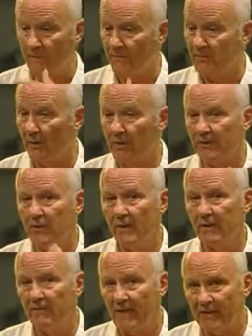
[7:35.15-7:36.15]
So they'll
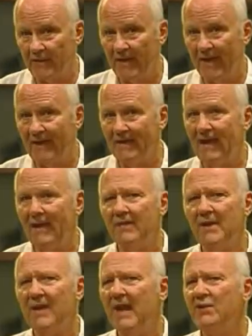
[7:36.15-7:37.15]
start investigating
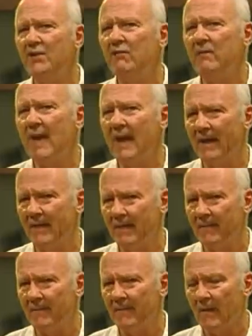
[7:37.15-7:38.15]
the nature of
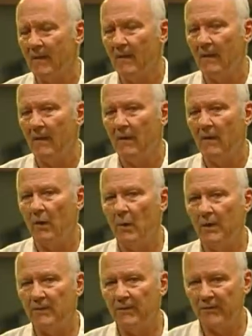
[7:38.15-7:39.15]
reality,
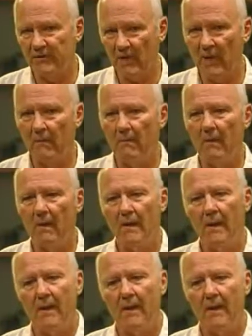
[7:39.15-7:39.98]
which for some,